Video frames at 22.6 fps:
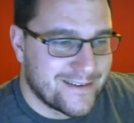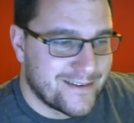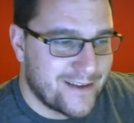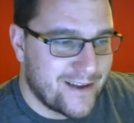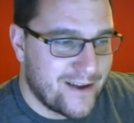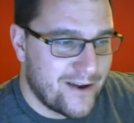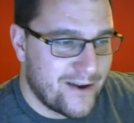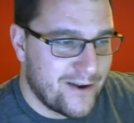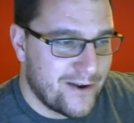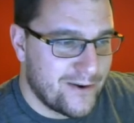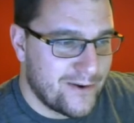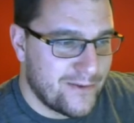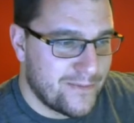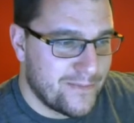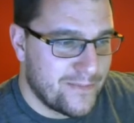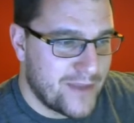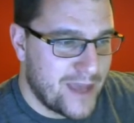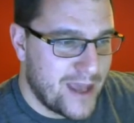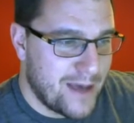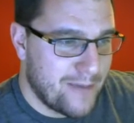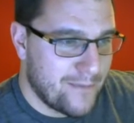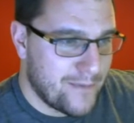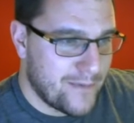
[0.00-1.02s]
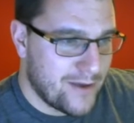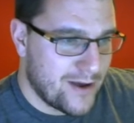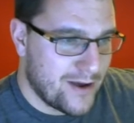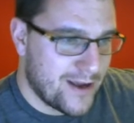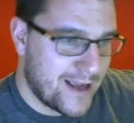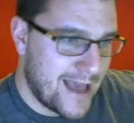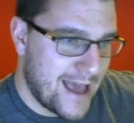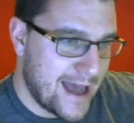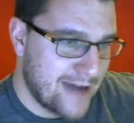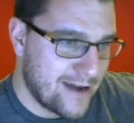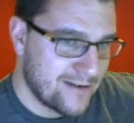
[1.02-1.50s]
So, yep,
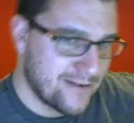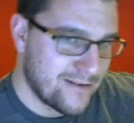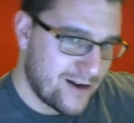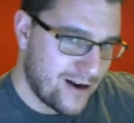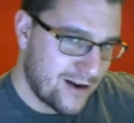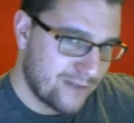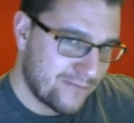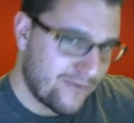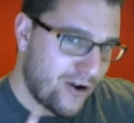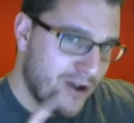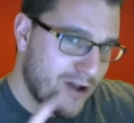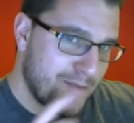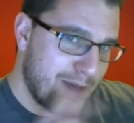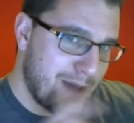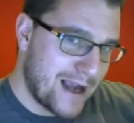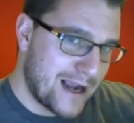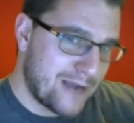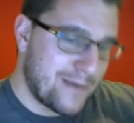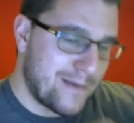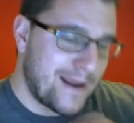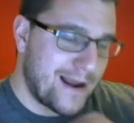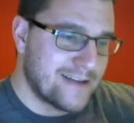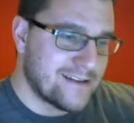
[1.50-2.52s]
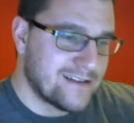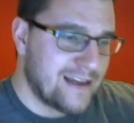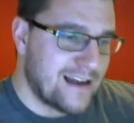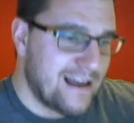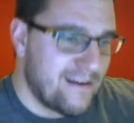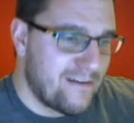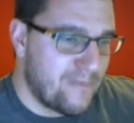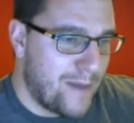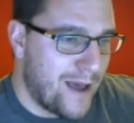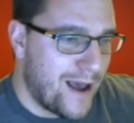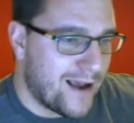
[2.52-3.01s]
again, a right back plays at
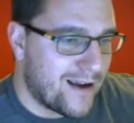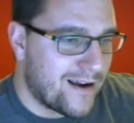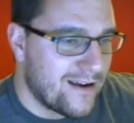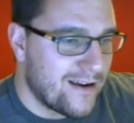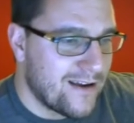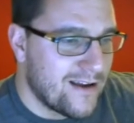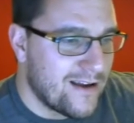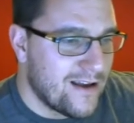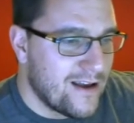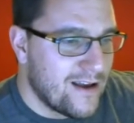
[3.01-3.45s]
left back.